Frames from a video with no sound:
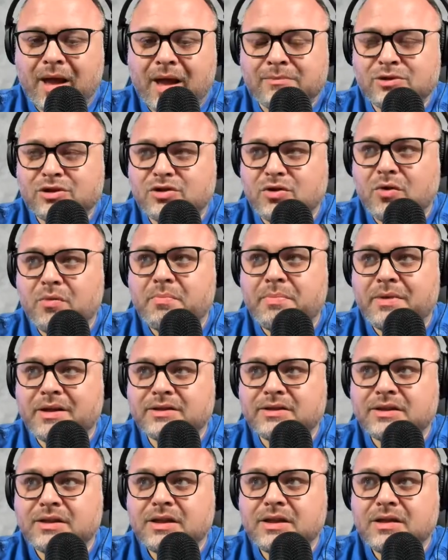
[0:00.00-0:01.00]
so
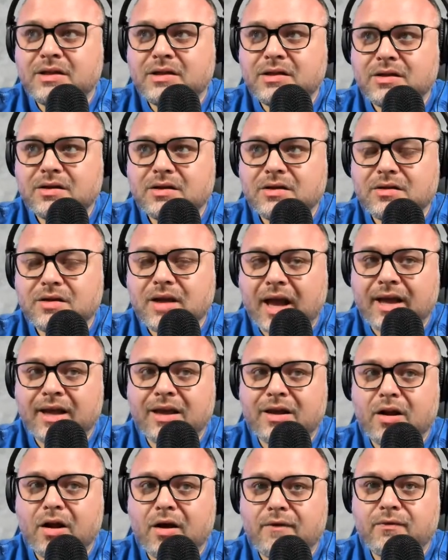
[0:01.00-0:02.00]
busy. I
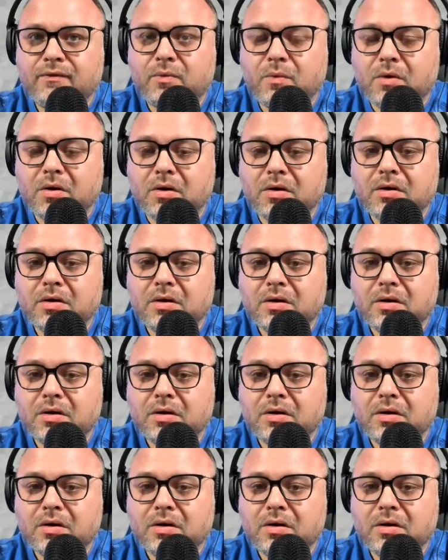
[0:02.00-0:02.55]
get off work,